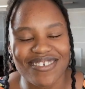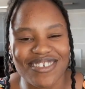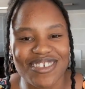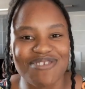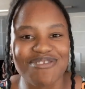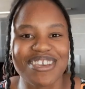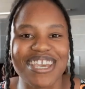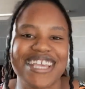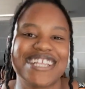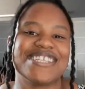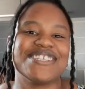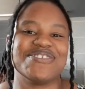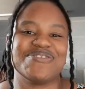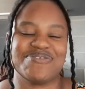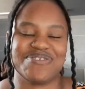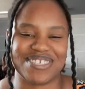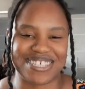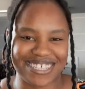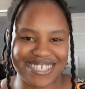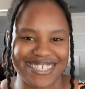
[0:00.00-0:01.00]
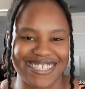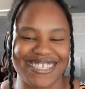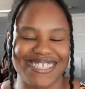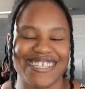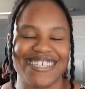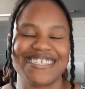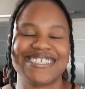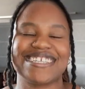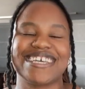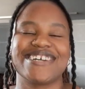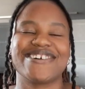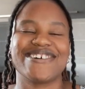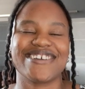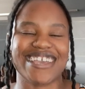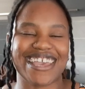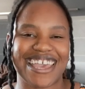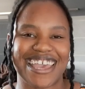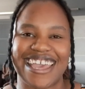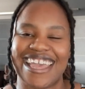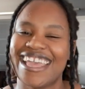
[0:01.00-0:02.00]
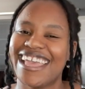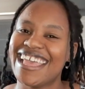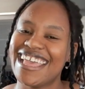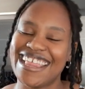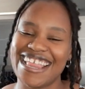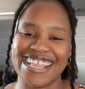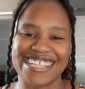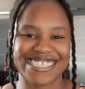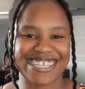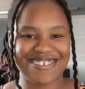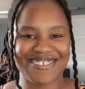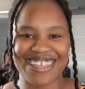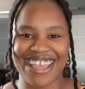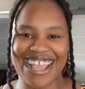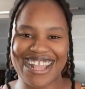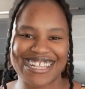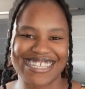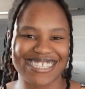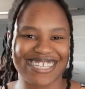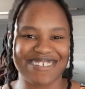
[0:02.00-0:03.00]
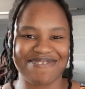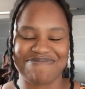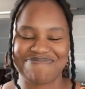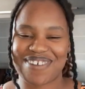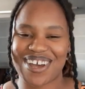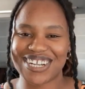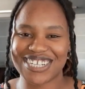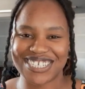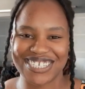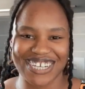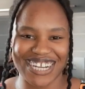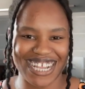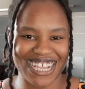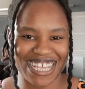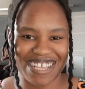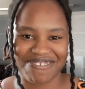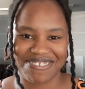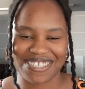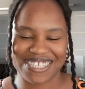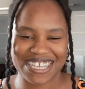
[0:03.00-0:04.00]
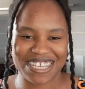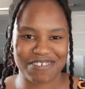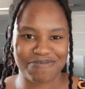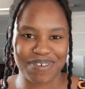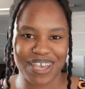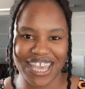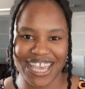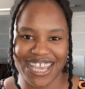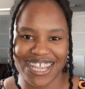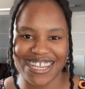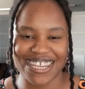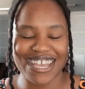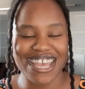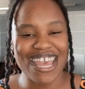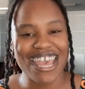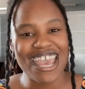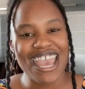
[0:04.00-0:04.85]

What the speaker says: You can do this. So I was like, okay. That's something. It was a mantra I kept saying in my head.